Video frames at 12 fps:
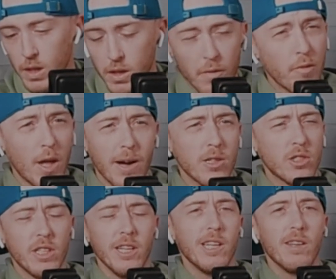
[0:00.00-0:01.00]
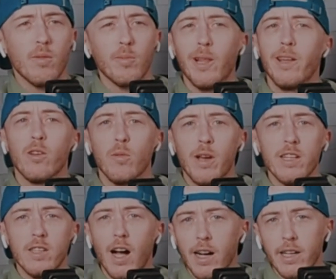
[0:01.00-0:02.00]
The Flyers didn't even play their
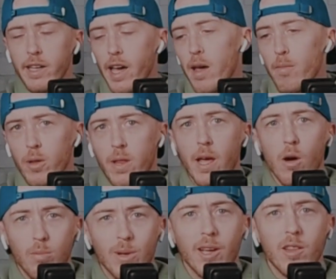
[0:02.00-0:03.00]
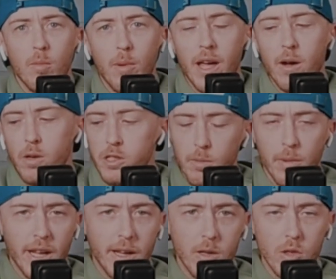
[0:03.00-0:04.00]
best hockey game, but they outplayed the Penguins.
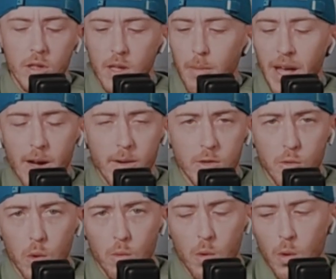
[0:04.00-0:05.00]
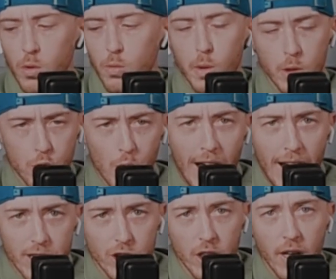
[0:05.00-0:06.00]
The Penguins were
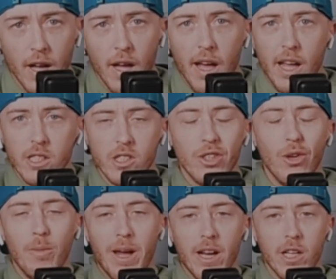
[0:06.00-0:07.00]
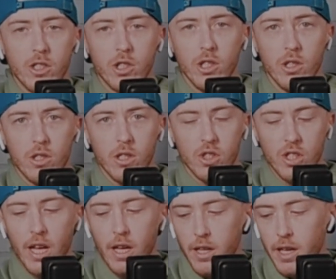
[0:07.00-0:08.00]
trash and still managed to
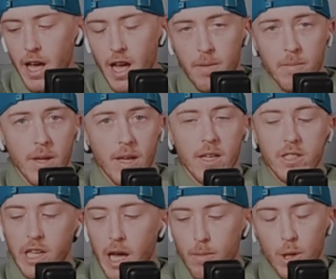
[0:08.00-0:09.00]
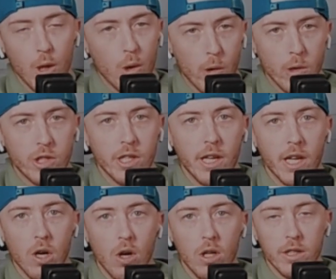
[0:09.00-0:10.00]
stay in the game. Samuel Urson
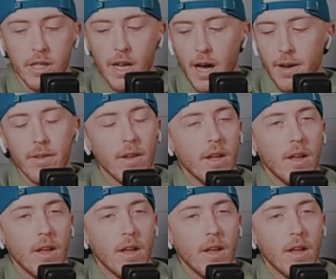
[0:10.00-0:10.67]
in goal did not